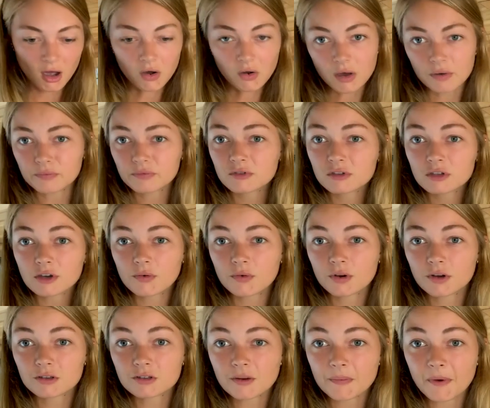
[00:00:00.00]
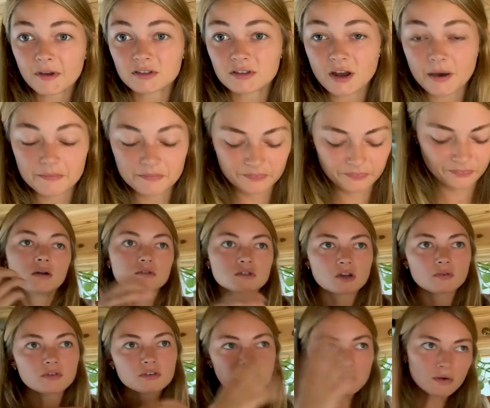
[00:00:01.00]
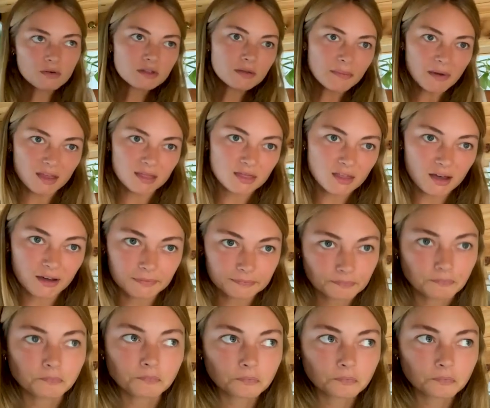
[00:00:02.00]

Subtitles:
Okay, so we'll go step by step. So if we start with the main thing,